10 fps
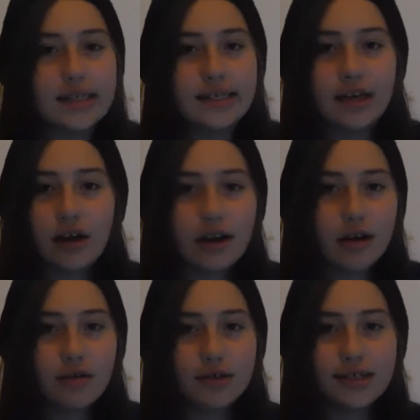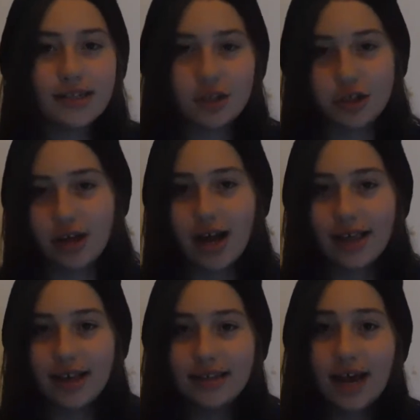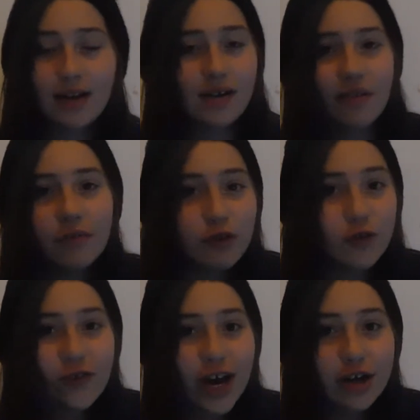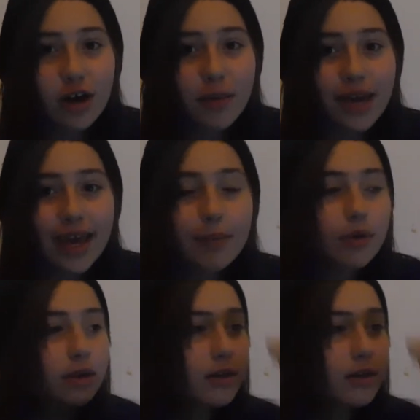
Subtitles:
see her, I don't know if she's in the shot, because I don't know if you find her on my camera.